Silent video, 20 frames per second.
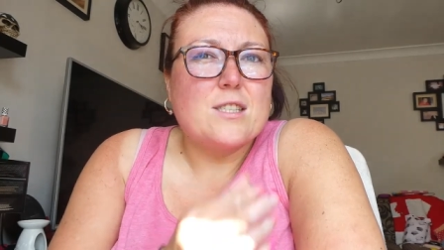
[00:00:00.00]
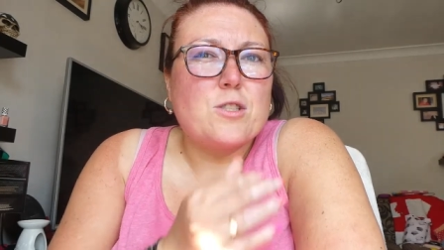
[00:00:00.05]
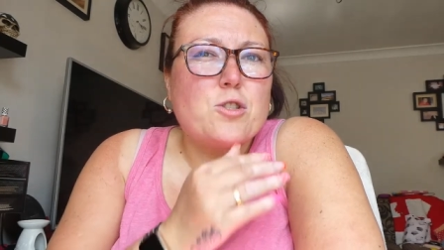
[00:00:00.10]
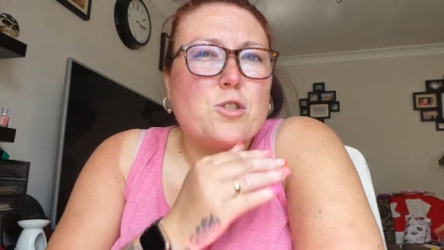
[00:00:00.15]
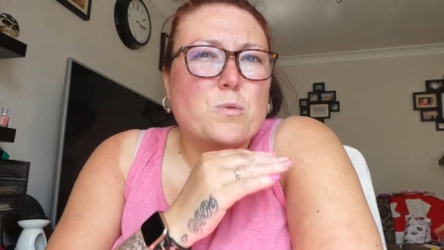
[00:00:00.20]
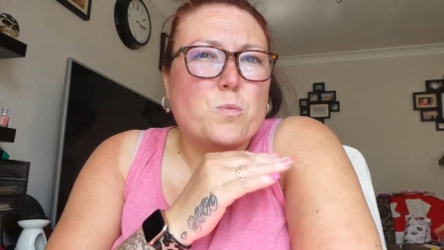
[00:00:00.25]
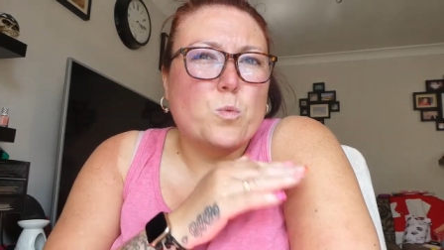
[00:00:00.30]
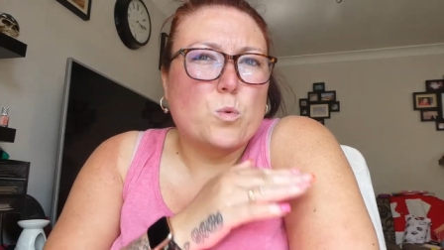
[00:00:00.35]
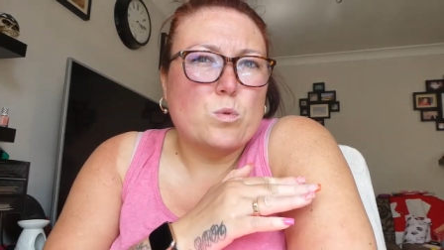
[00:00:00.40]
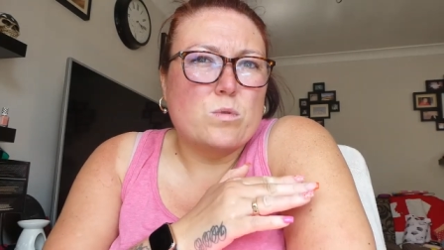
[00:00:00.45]
it's
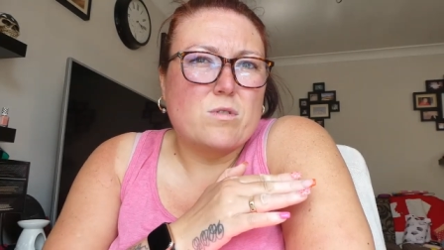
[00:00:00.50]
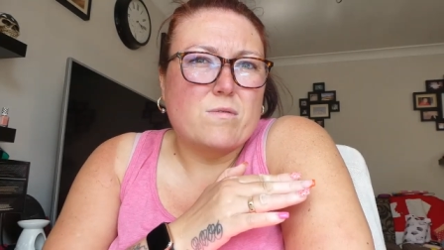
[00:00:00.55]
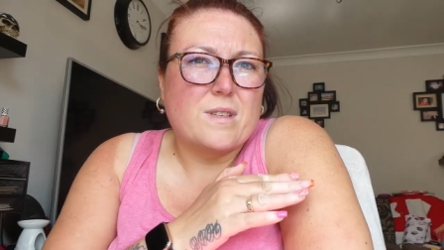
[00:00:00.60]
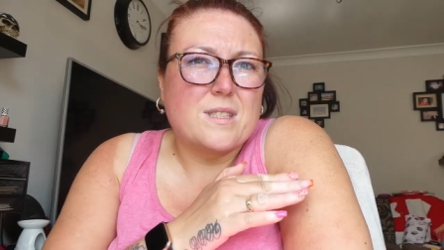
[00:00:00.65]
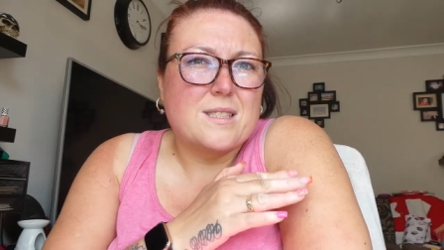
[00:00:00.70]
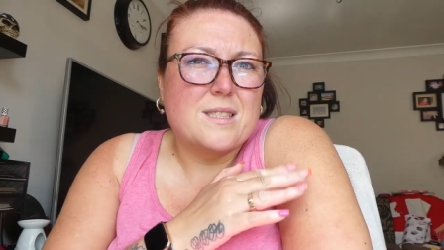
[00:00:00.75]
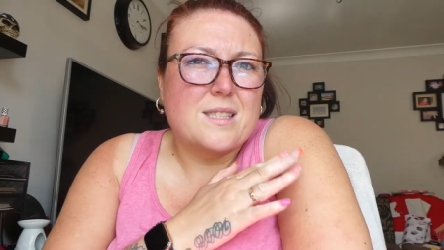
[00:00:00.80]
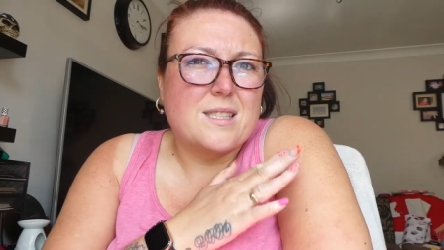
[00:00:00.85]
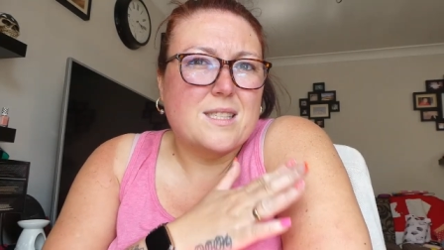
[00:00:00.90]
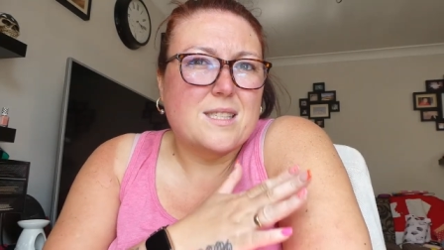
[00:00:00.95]
just water
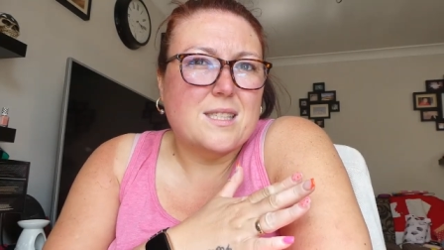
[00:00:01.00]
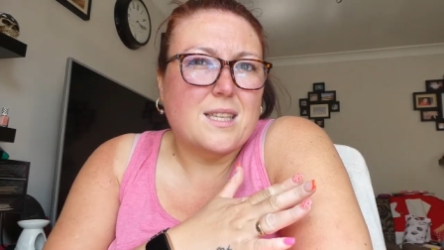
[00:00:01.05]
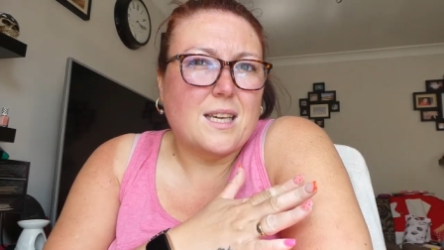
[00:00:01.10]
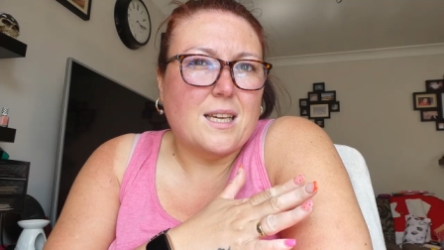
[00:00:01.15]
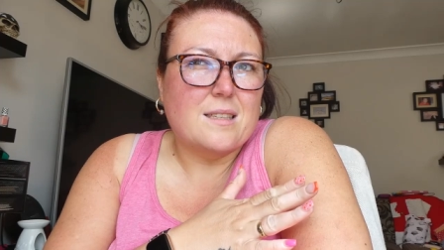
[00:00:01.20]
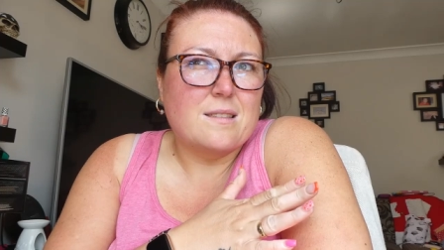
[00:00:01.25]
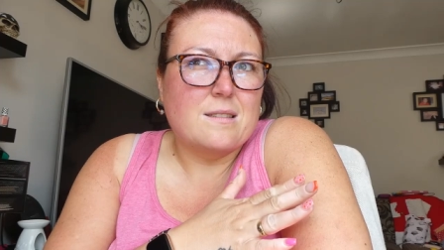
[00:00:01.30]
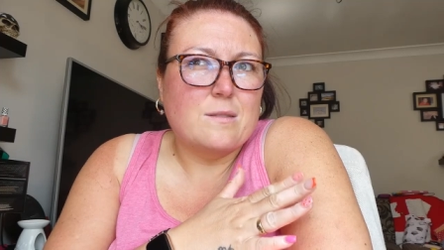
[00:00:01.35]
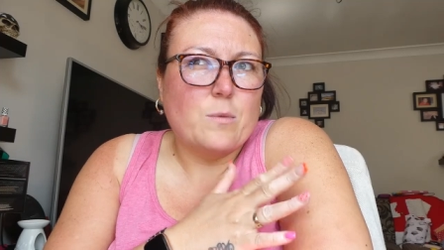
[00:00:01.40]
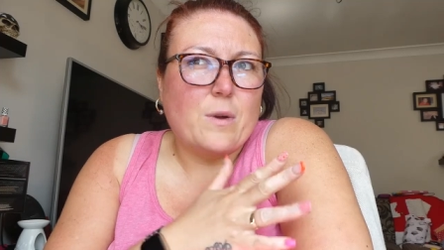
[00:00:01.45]
under the
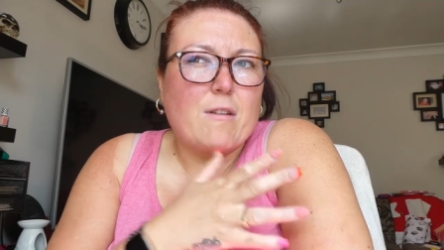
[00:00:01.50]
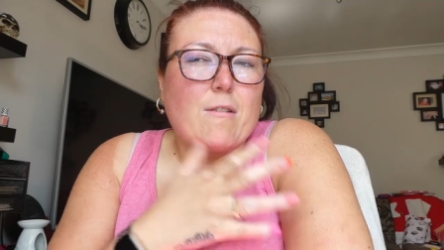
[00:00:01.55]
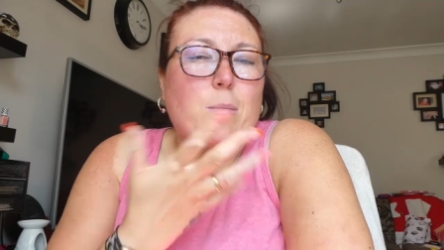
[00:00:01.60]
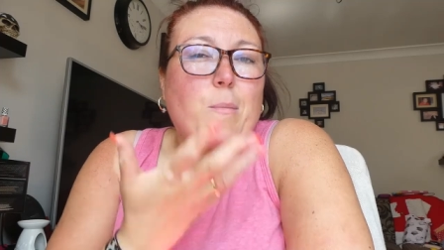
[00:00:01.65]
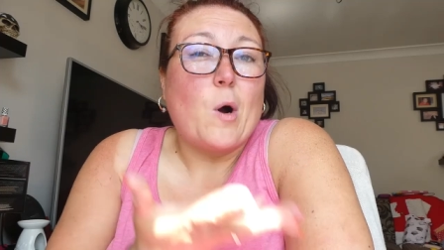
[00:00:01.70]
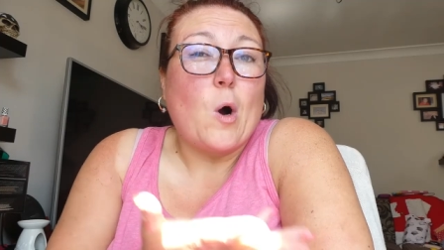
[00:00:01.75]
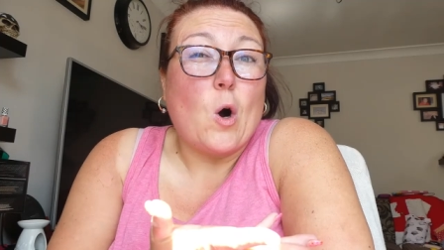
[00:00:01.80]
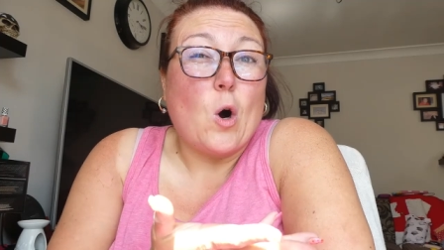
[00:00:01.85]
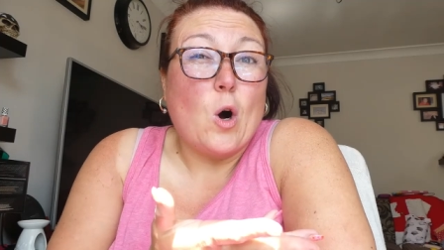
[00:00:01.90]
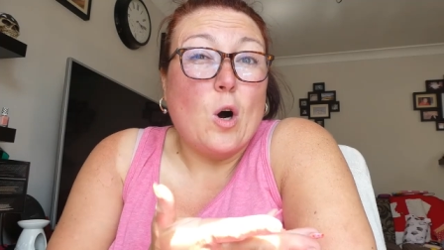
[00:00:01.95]
skin where
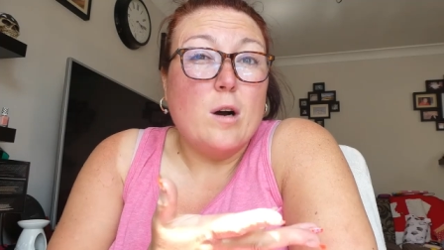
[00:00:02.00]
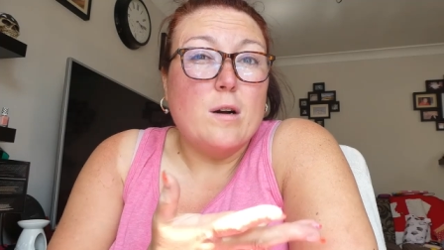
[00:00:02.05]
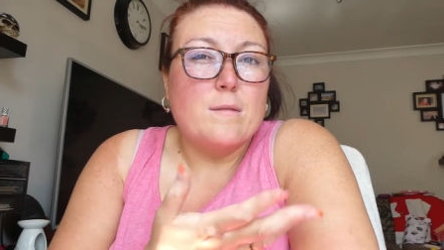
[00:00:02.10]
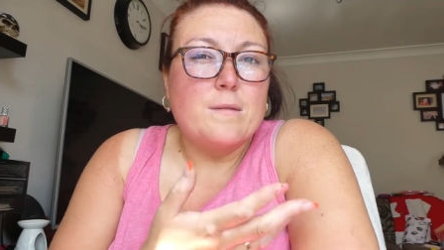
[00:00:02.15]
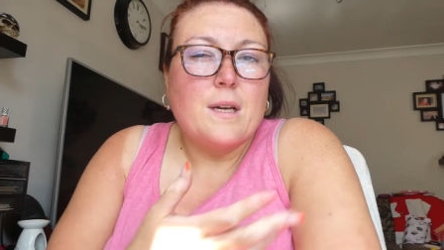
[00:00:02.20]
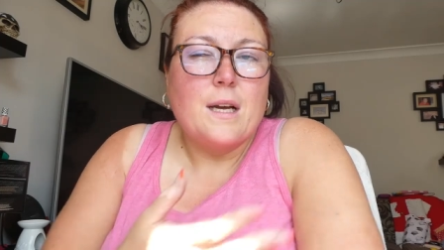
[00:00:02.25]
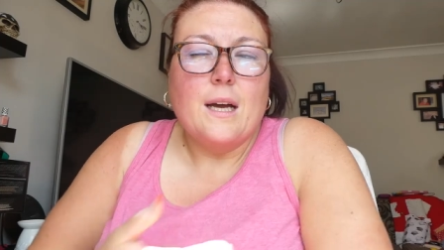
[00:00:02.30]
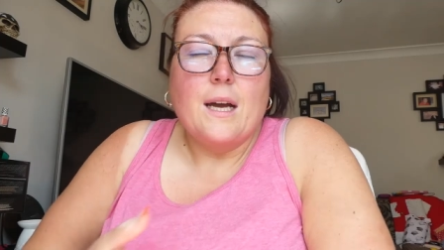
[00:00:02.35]
I'm hot.